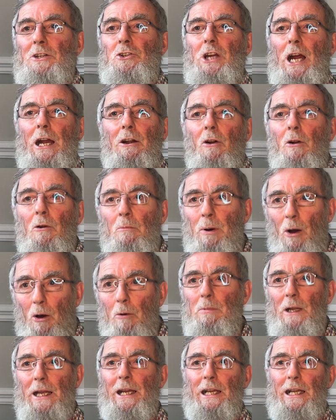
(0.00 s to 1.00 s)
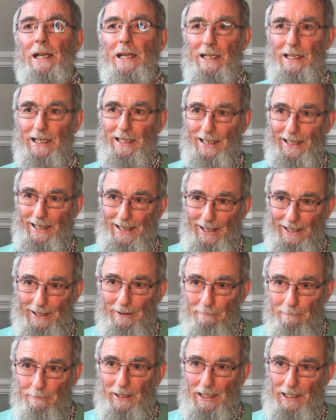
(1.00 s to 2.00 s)
the general public
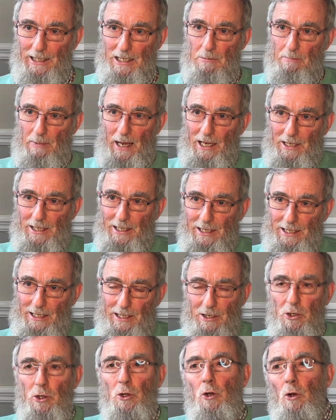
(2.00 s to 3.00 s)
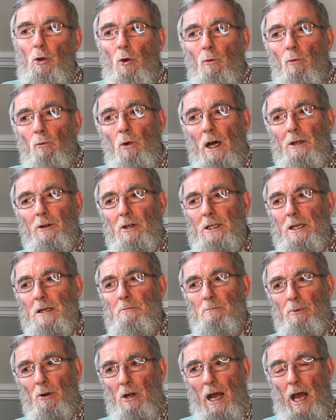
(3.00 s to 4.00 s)
feel is best, rather
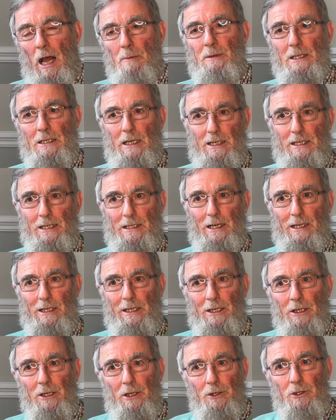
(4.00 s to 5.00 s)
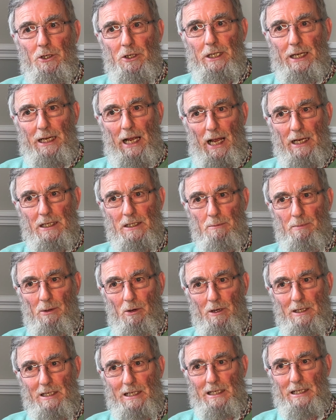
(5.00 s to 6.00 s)
than perhaps listening to the
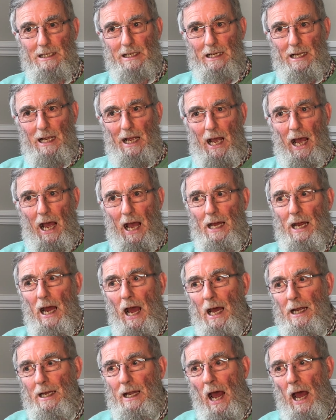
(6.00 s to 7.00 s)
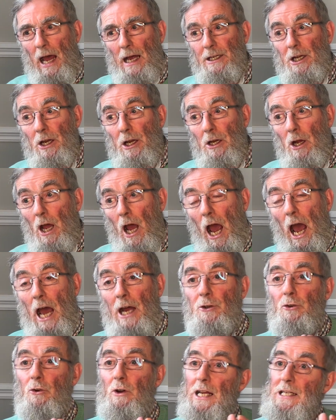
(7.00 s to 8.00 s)
experts and
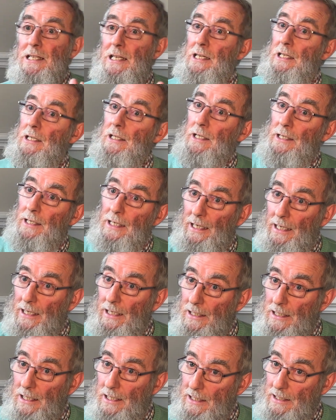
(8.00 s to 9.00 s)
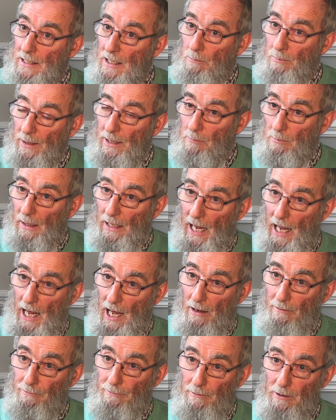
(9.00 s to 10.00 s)
addressing the needs that people
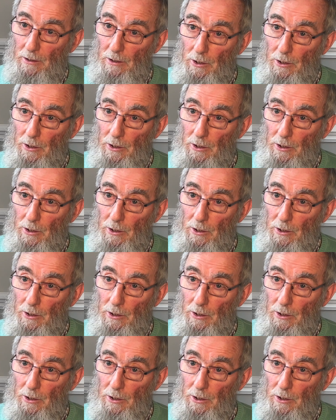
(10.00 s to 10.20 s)
have.